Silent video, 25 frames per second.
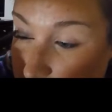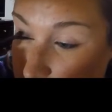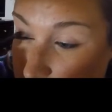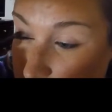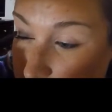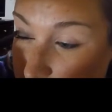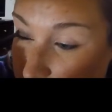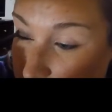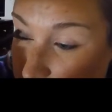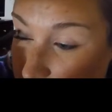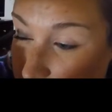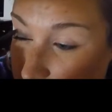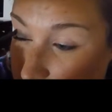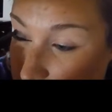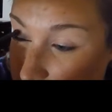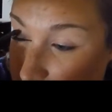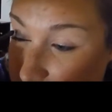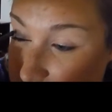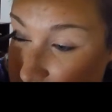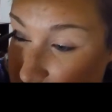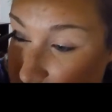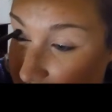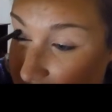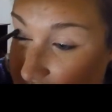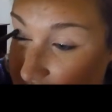And it
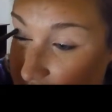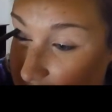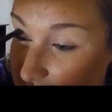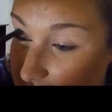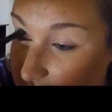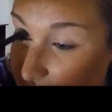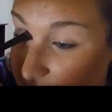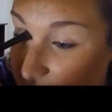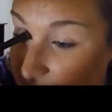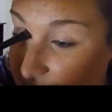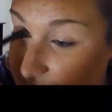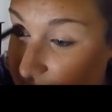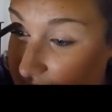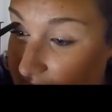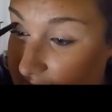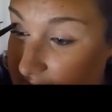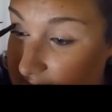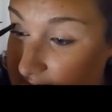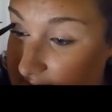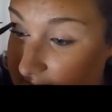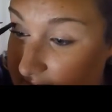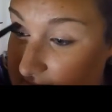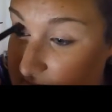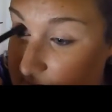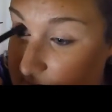doesn't have to be perfect,
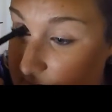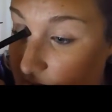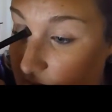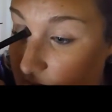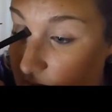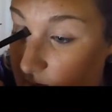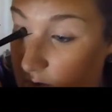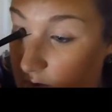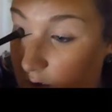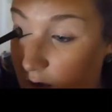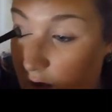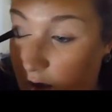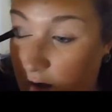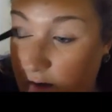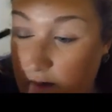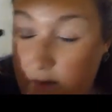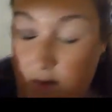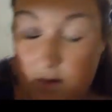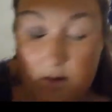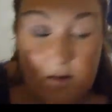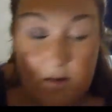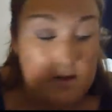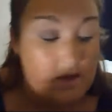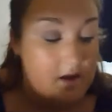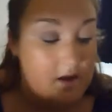because as we go along,
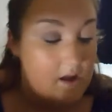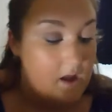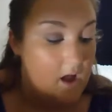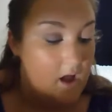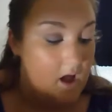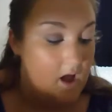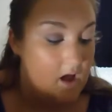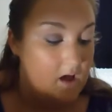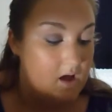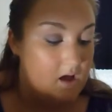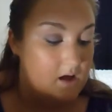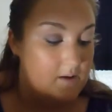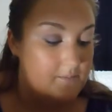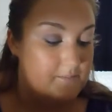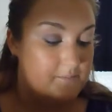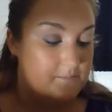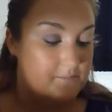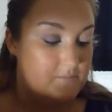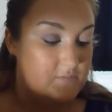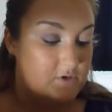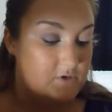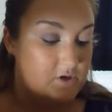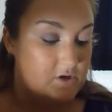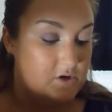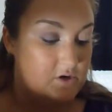
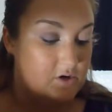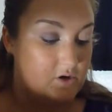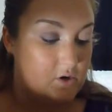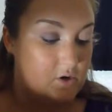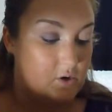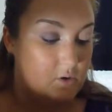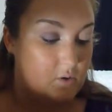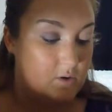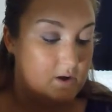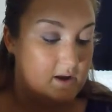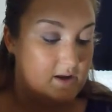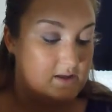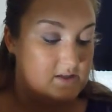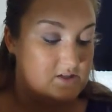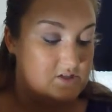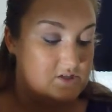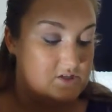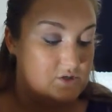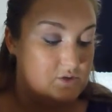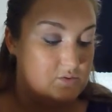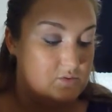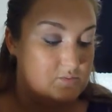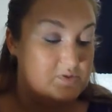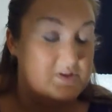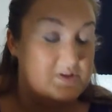you're going
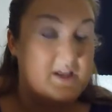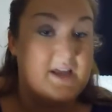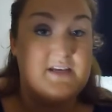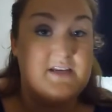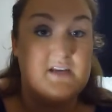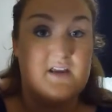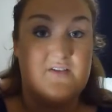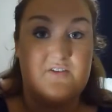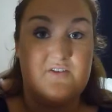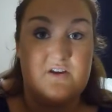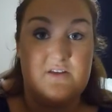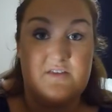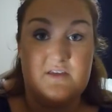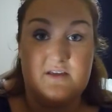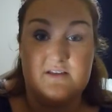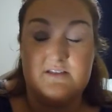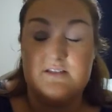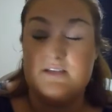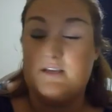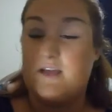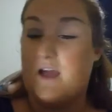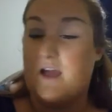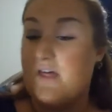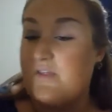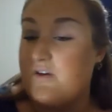to blend everything
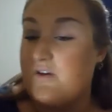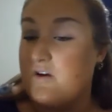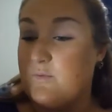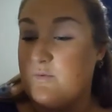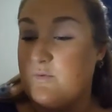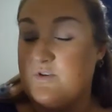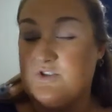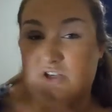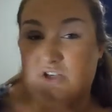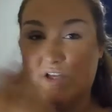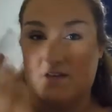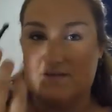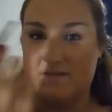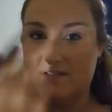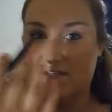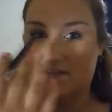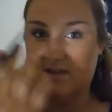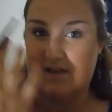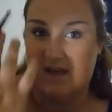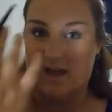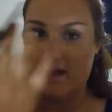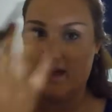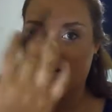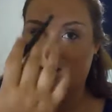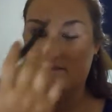together, which gives it
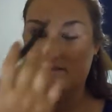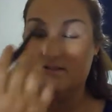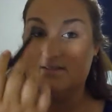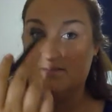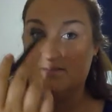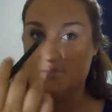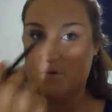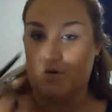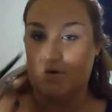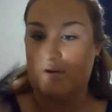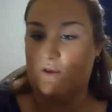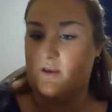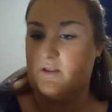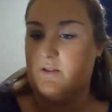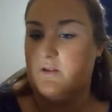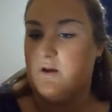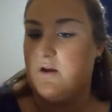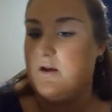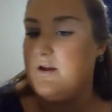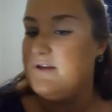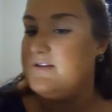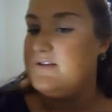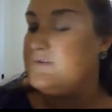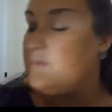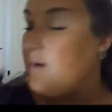that smoky
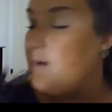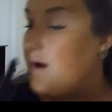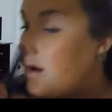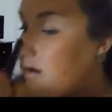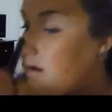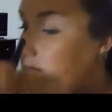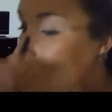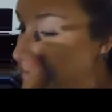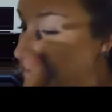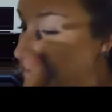look as well.